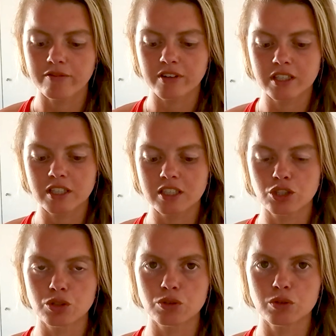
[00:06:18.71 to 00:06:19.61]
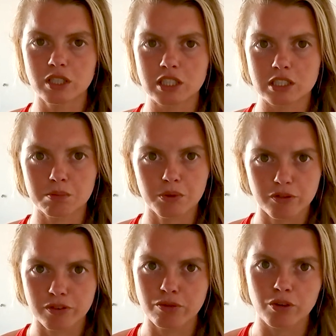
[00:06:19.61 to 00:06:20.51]
I think that this shoe is
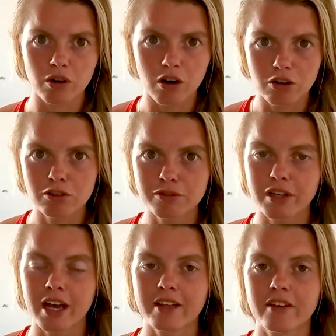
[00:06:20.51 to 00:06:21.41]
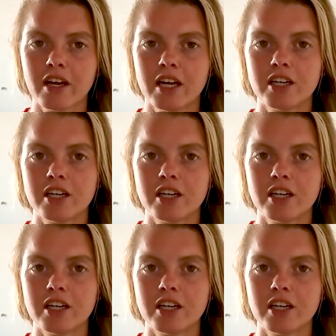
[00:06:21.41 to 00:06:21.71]
perfect for all of that.